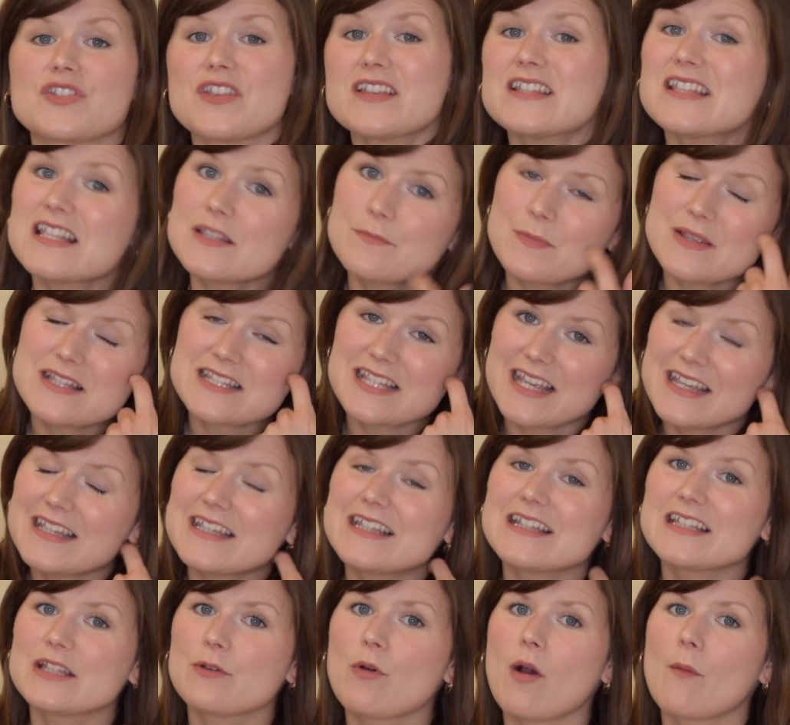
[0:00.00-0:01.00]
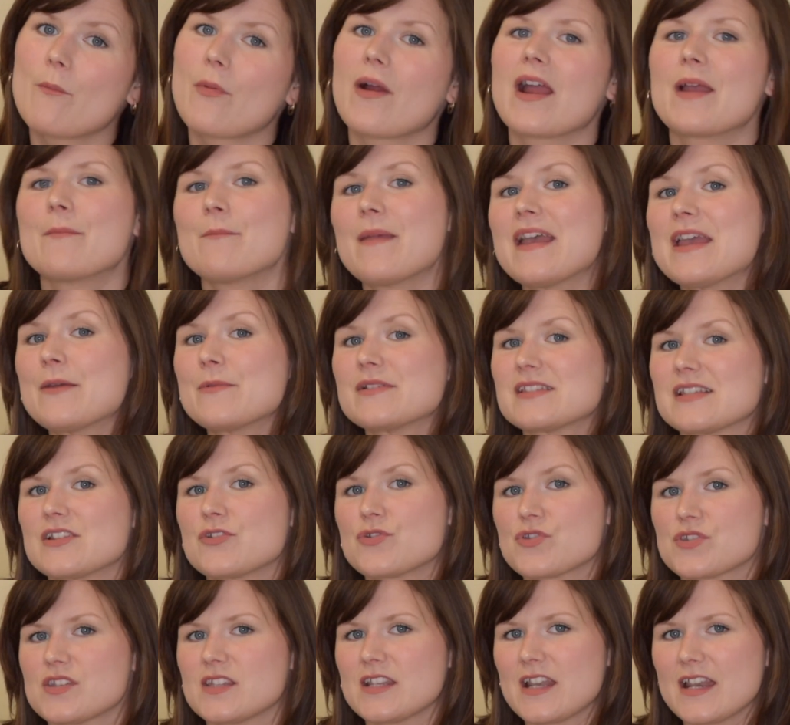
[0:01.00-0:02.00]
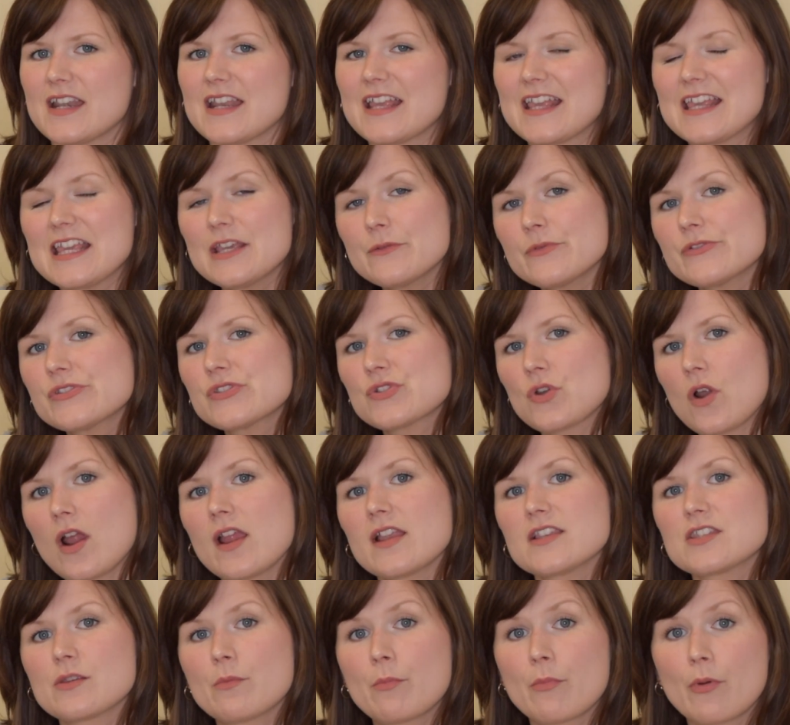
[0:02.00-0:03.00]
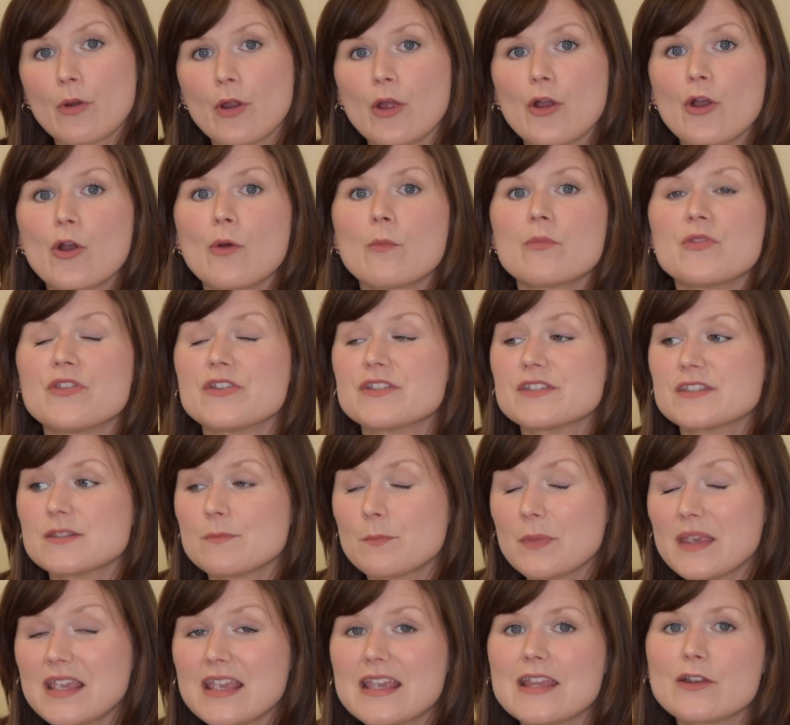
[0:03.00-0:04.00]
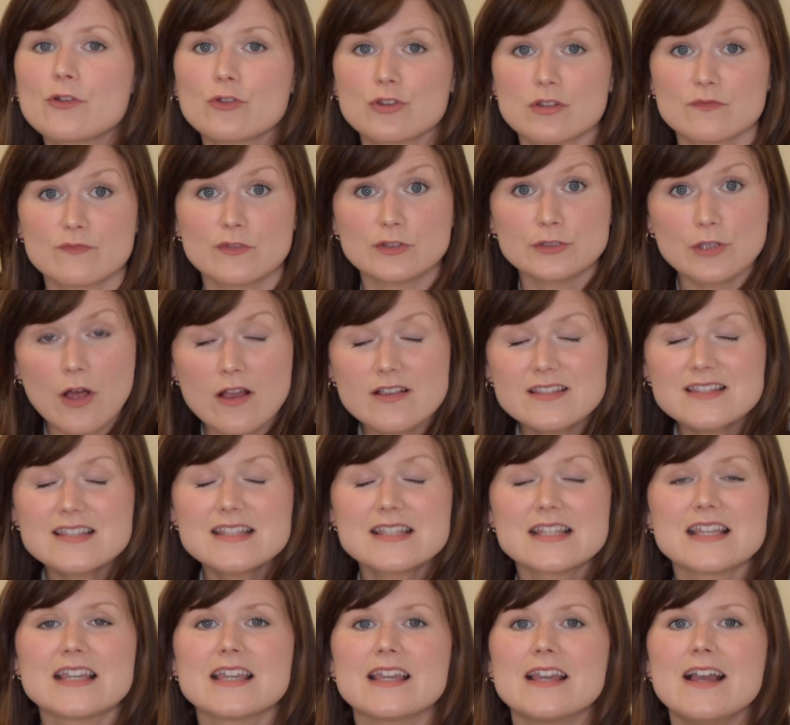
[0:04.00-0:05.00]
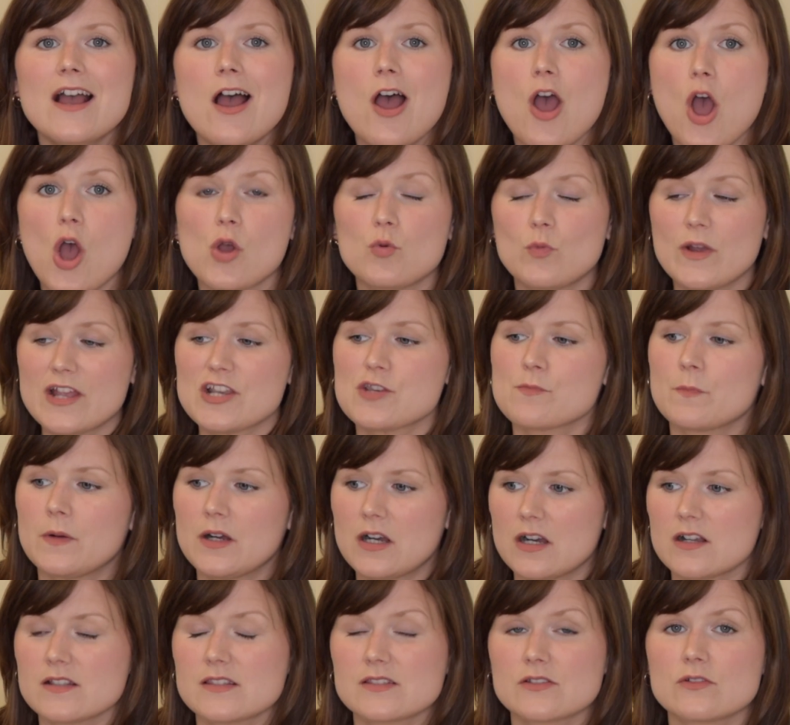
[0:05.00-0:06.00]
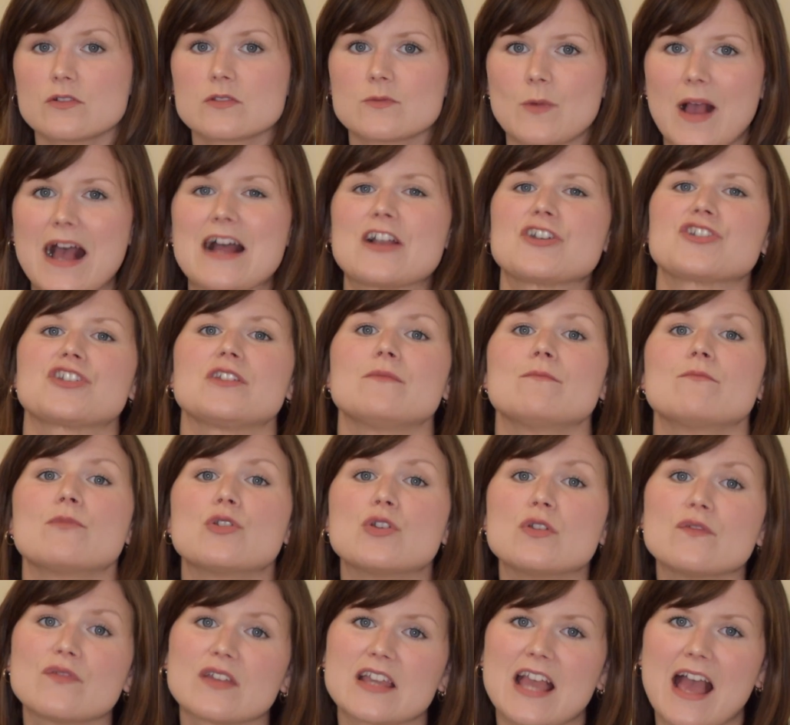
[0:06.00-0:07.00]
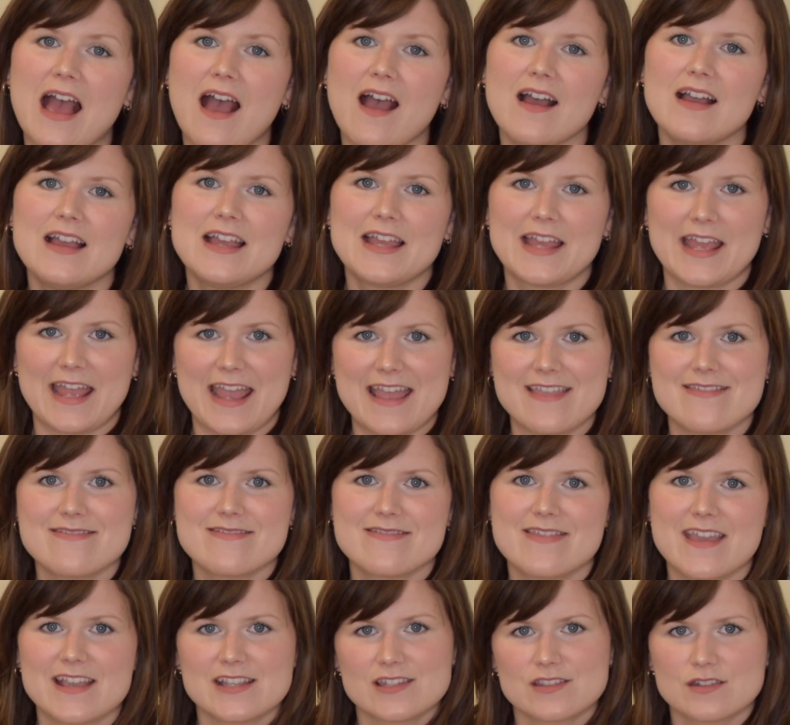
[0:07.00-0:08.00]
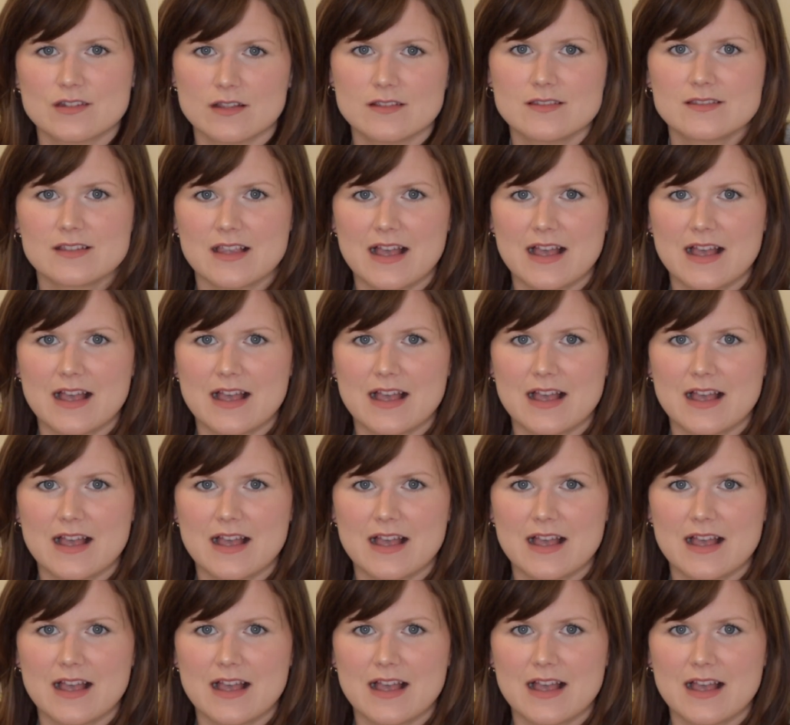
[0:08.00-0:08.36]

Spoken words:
So this is particularly what Brian May was interested in. He was trying to probe the speed or the velocity at which particles were actually moving at in this dust